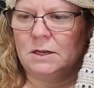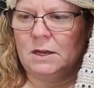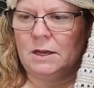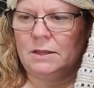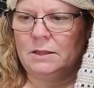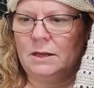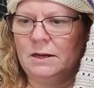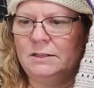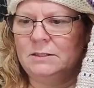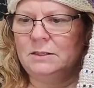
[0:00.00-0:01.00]
and then
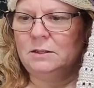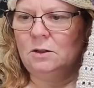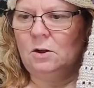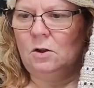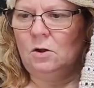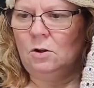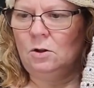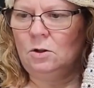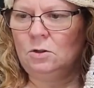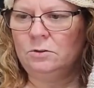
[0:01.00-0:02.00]
I did
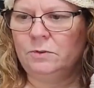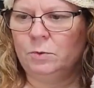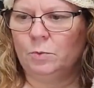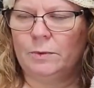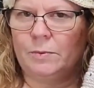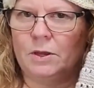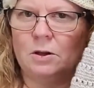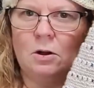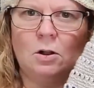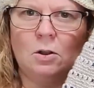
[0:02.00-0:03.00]
all of the
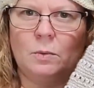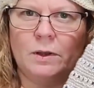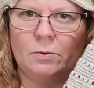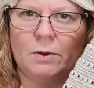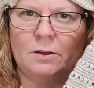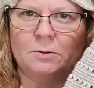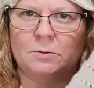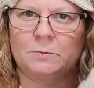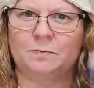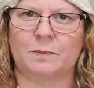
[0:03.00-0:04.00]
ribbing all the way
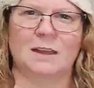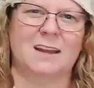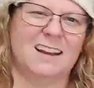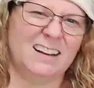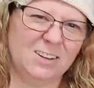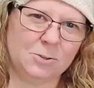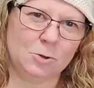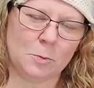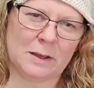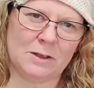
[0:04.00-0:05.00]
around. And I don't
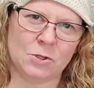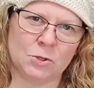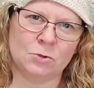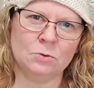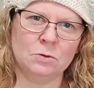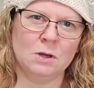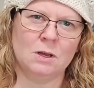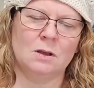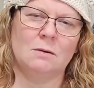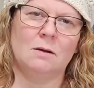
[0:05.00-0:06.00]
know about you,
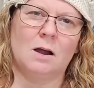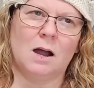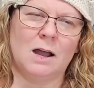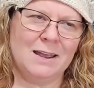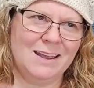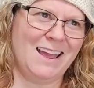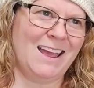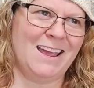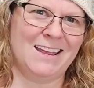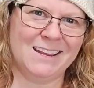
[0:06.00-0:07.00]
I
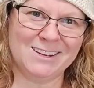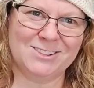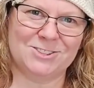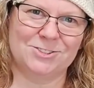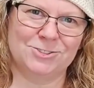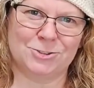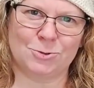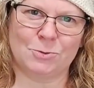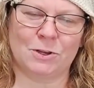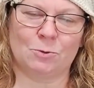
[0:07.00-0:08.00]
hate
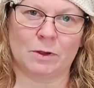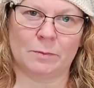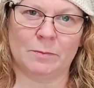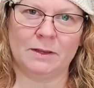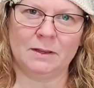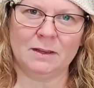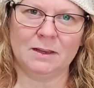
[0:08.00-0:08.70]
doing ribbing.